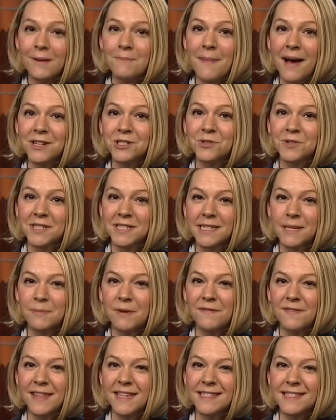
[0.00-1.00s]
measuring some
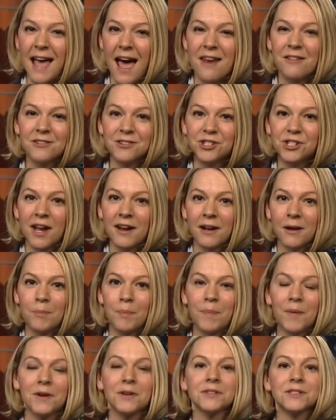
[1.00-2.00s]
of these
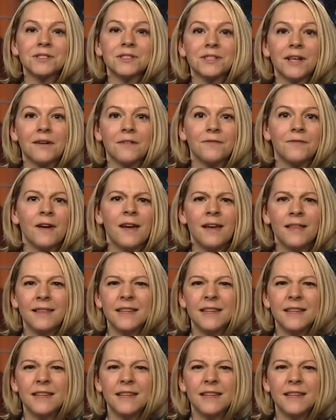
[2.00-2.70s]
energetic bursts of